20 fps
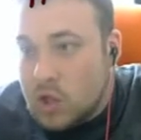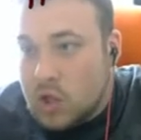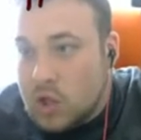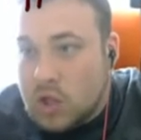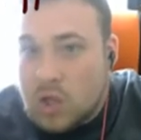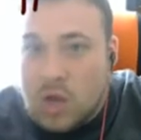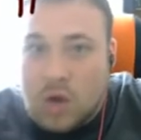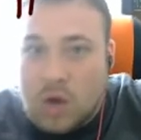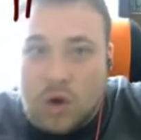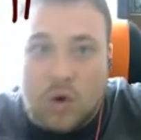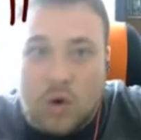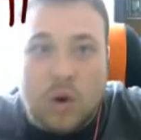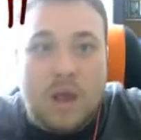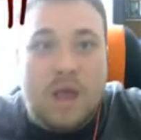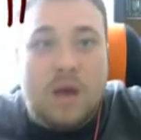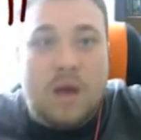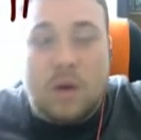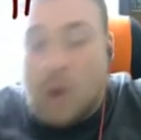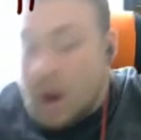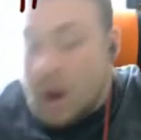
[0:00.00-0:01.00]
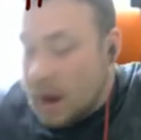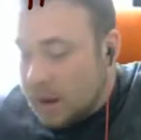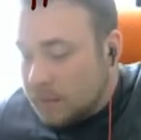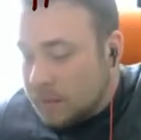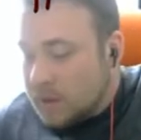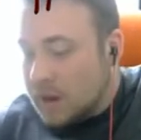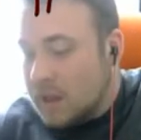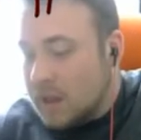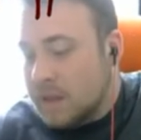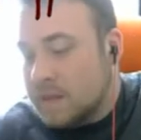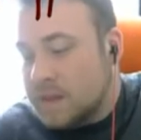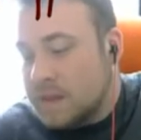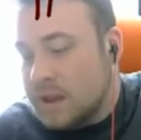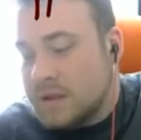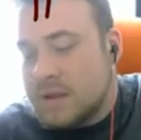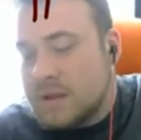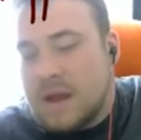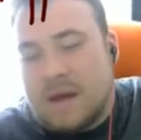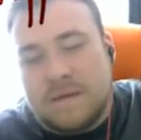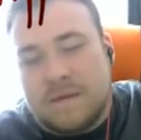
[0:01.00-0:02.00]
So I'm gonna end
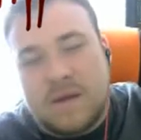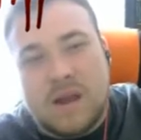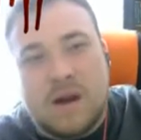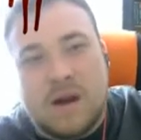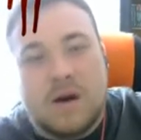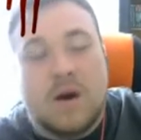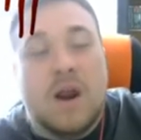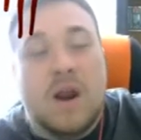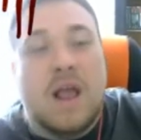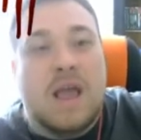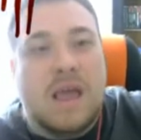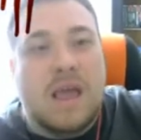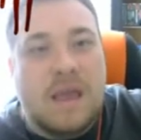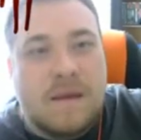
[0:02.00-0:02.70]
things off here.